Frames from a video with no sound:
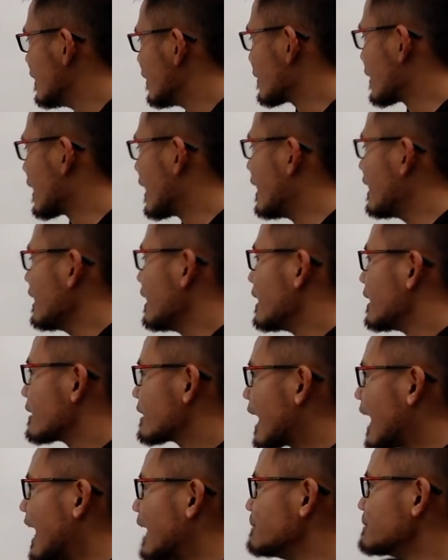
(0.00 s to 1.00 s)
okay,
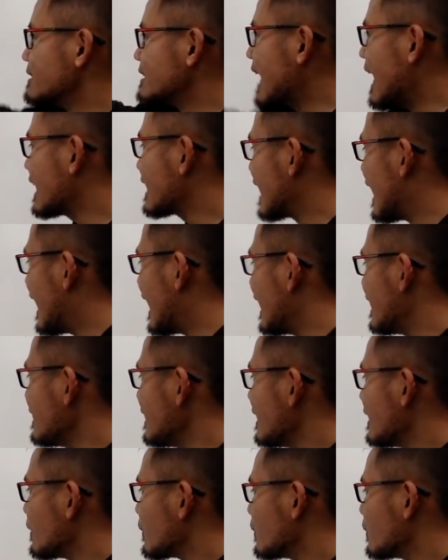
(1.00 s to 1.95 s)
times that guy,